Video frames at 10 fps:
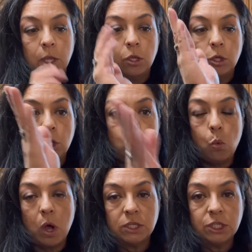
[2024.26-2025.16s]
You
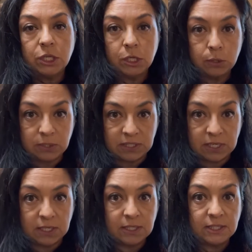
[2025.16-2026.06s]
want to use
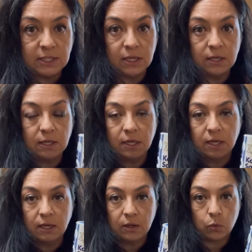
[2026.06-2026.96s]
this,
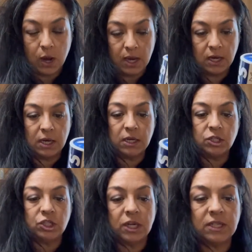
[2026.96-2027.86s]
right? And it
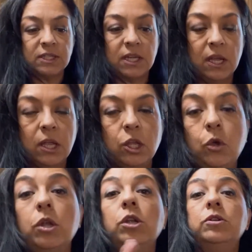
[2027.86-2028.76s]
just, you
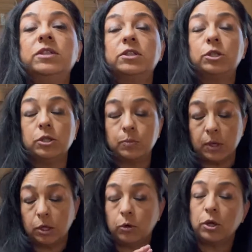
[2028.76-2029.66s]
can use this,
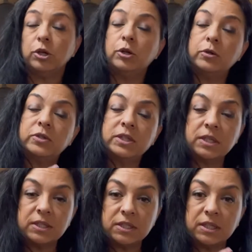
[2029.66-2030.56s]
you can use
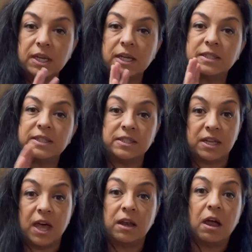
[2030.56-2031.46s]
this
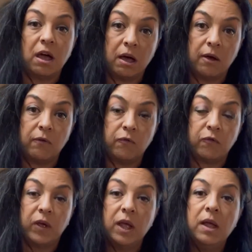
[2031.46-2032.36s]
instead of
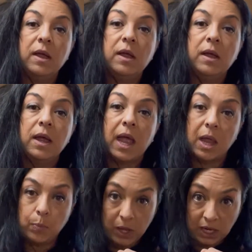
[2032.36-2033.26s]
a
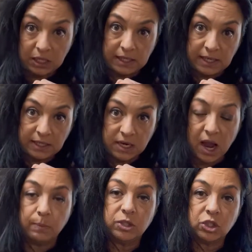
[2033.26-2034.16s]
pickling
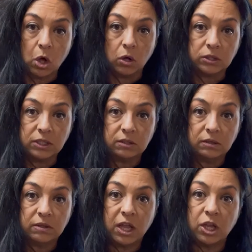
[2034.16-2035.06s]
type salt
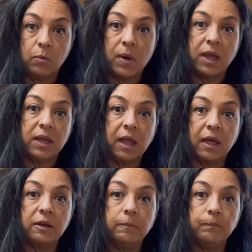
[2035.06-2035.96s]
that you might get
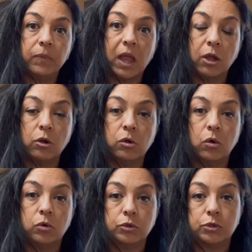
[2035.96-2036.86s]
at your
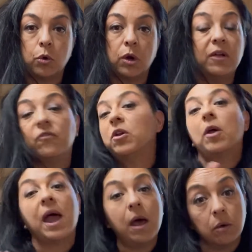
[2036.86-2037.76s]
local store if they're
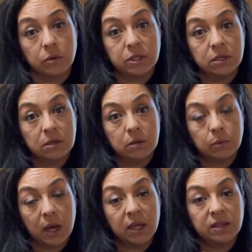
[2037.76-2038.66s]
out,
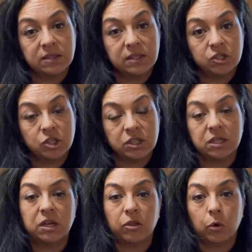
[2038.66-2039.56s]
right? This is just
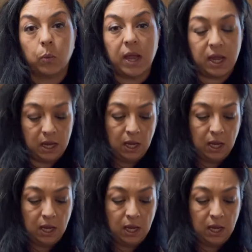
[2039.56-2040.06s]
another way